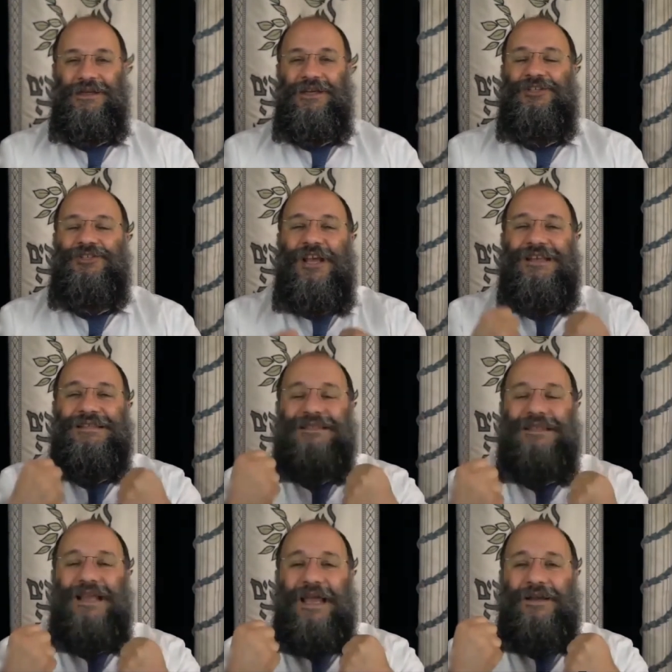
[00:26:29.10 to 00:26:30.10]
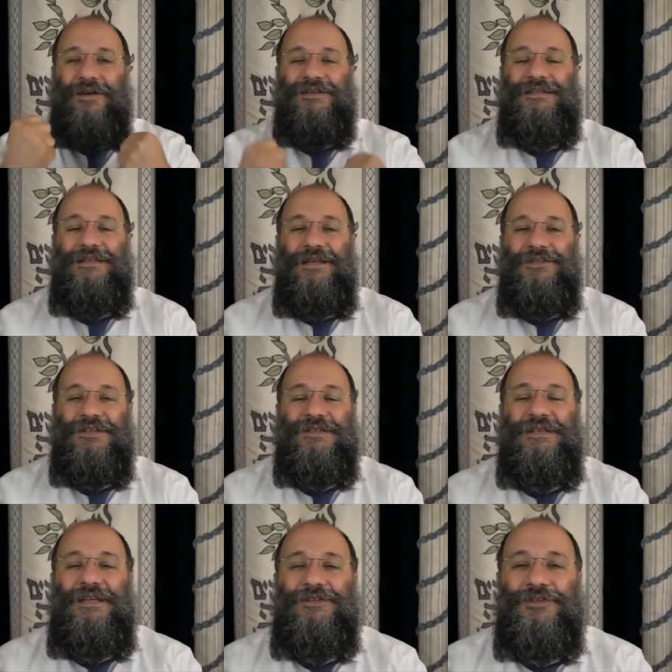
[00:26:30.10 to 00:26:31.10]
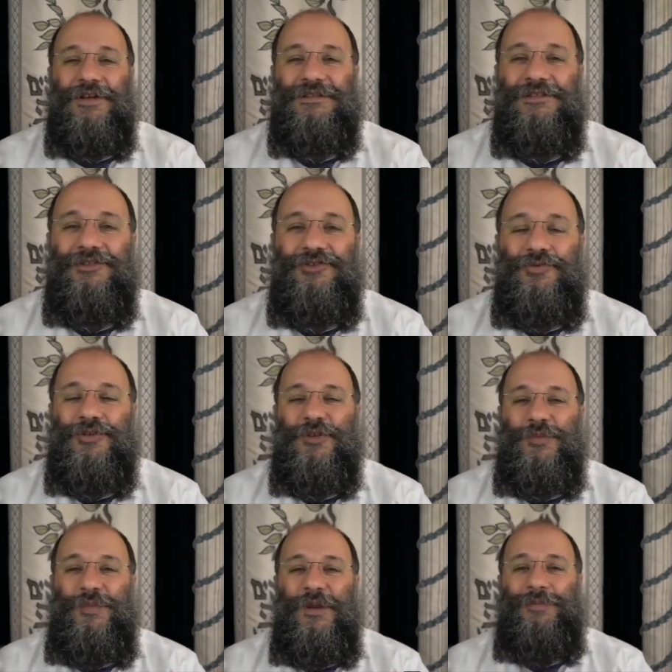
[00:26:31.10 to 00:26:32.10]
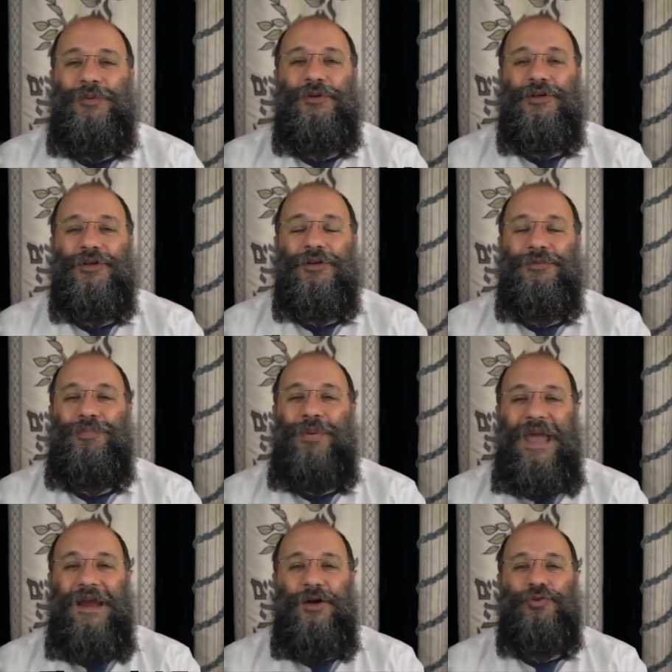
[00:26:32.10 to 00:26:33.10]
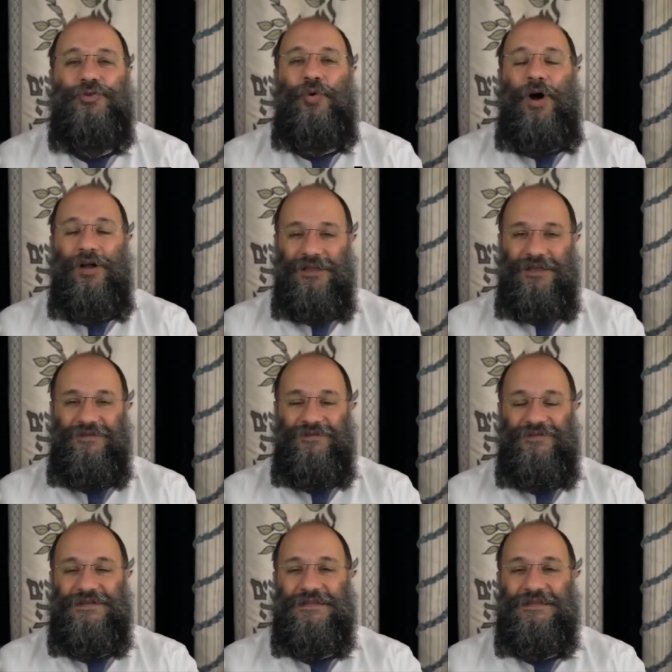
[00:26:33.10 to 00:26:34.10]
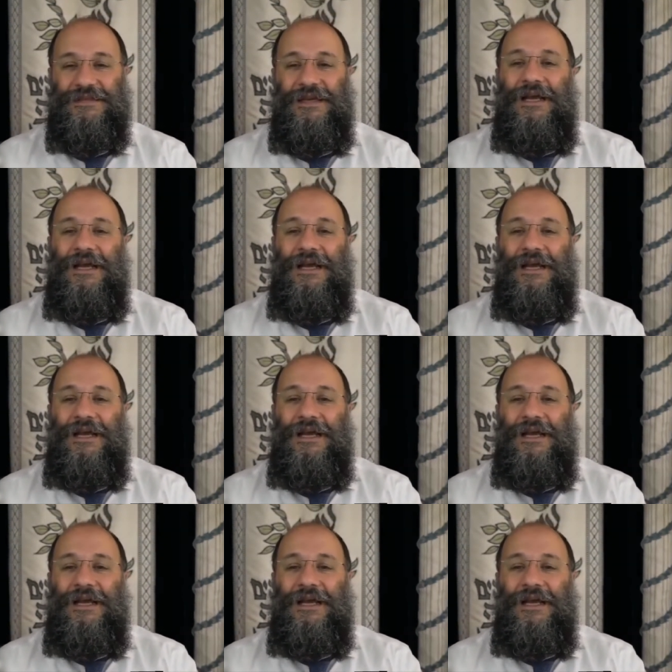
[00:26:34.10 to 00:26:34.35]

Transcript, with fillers: Just like our sages teach us, the Jewish people are compared to olives.